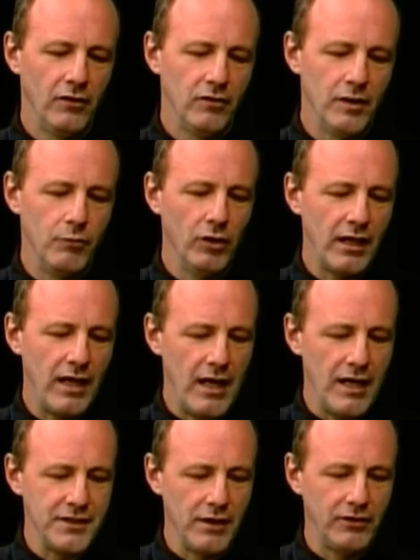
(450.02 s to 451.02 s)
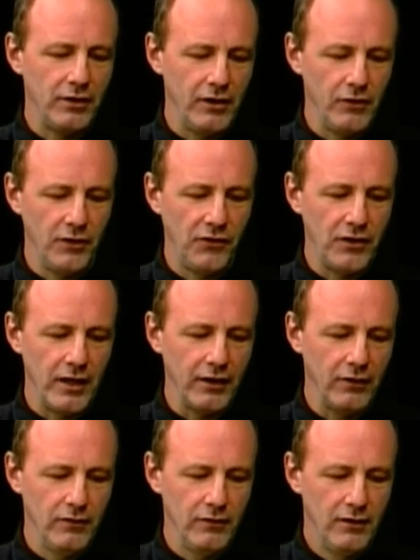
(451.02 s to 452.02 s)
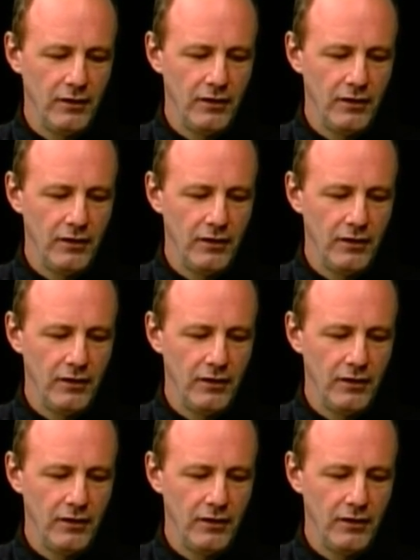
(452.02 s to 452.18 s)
the book has, I'll tell you in a second.